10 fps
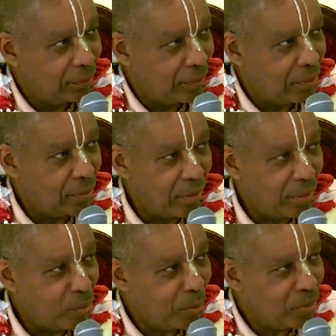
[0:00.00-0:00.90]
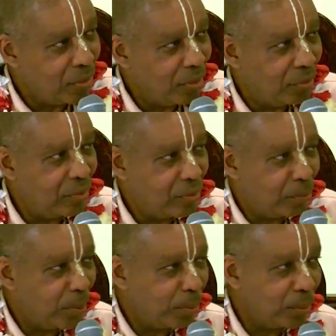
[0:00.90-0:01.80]
As Narada is mentioned here in this
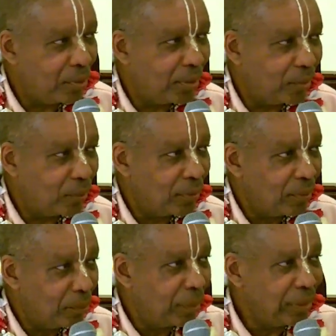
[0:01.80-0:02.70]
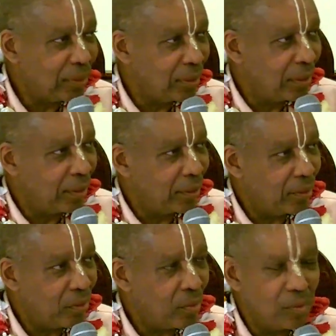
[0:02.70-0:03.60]
purport today. Marici, Narada,
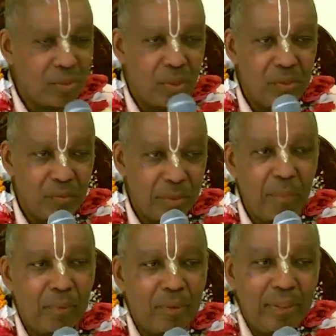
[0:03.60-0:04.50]
these are sons of Brahma.